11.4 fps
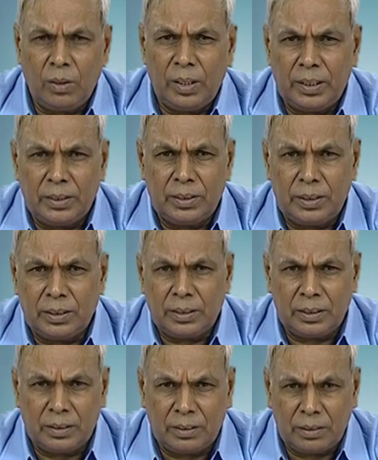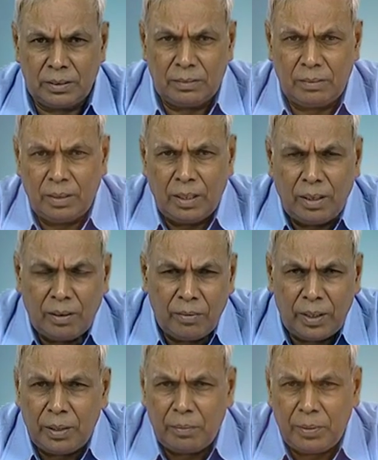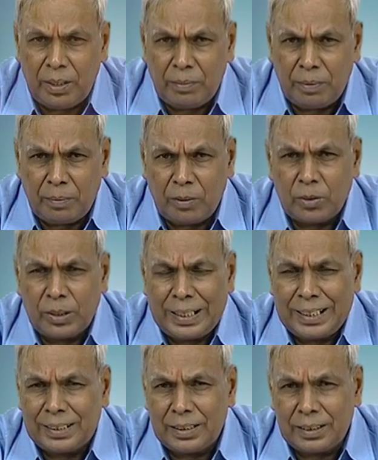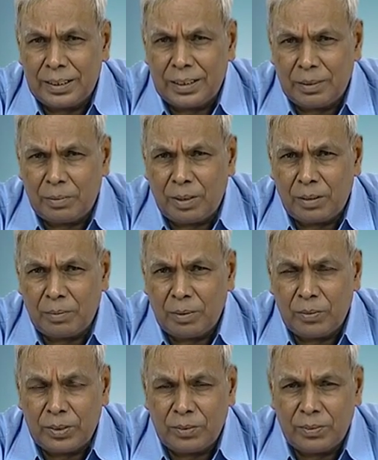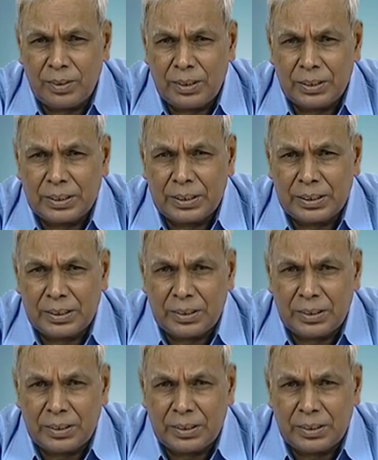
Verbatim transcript: let us discuss in very brief about the catalytic reforming which we discuss in